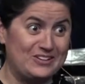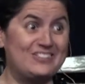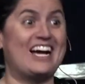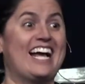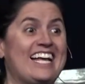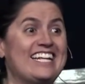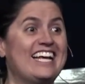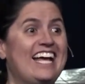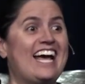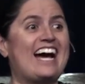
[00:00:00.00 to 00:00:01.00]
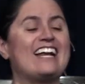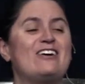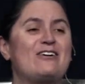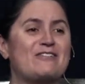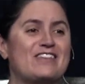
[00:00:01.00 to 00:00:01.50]
right? I
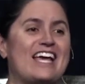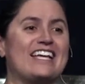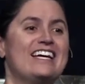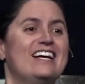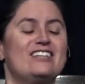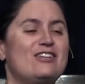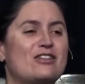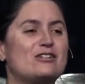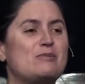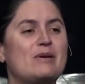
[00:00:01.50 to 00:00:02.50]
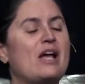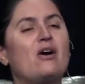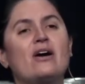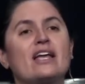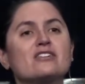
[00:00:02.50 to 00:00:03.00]
know if, like, you know, there's be like, oh,
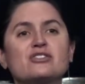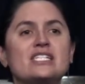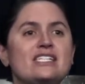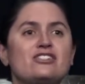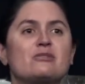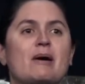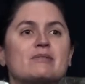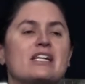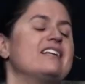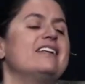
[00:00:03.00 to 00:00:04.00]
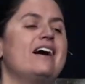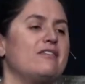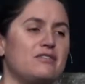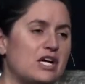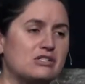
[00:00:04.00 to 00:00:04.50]
Andrea teaches Bible study. None of
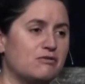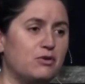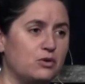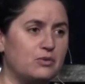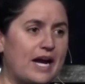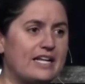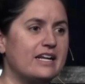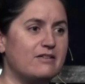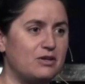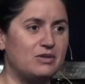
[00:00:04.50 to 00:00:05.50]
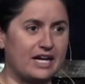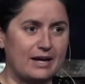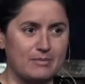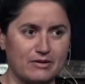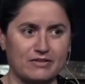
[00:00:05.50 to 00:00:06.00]
you guys are fooled, right? None of you think I'm
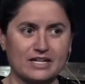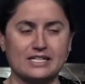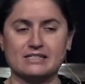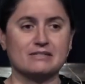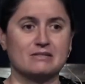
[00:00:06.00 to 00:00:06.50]
perfect because,